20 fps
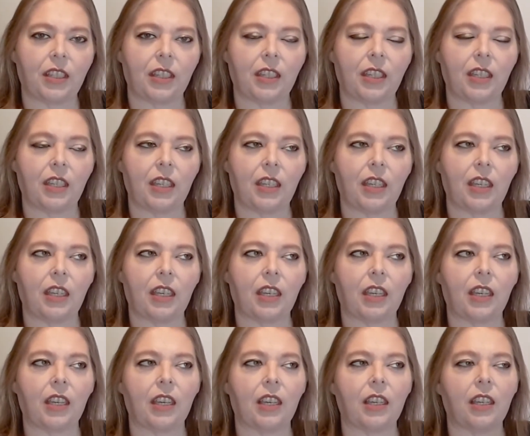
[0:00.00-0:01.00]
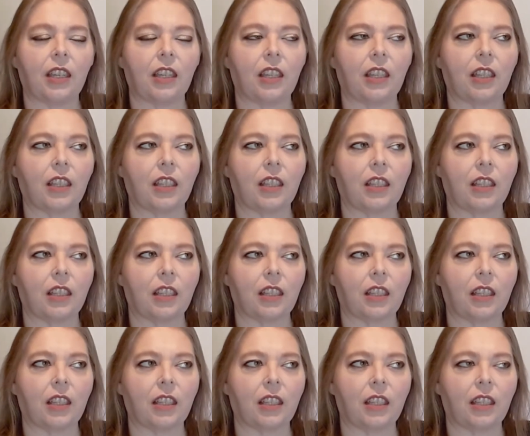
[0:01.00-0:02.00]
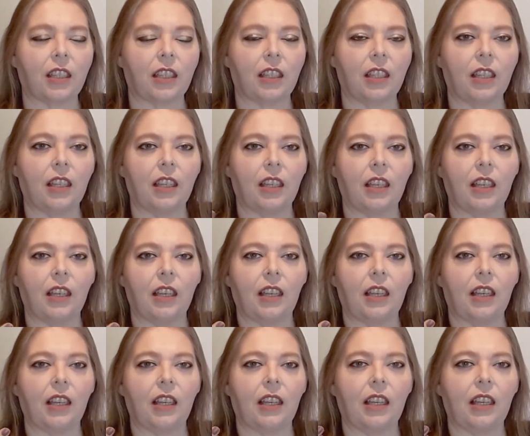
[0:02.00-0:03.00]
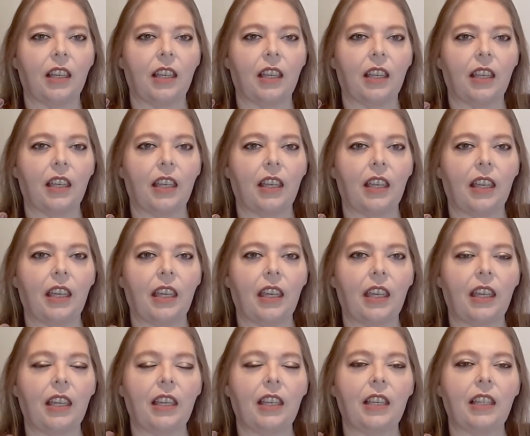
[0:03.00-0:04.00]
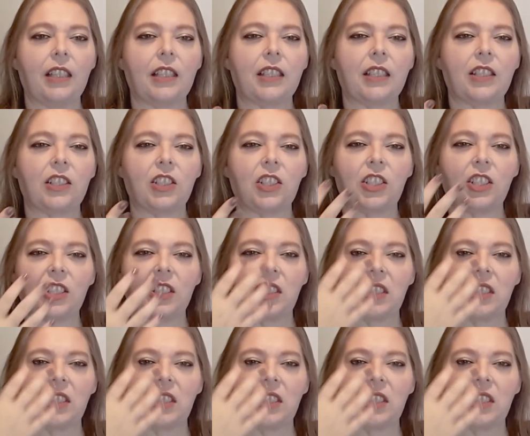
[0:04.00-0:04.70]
Nobody speaks.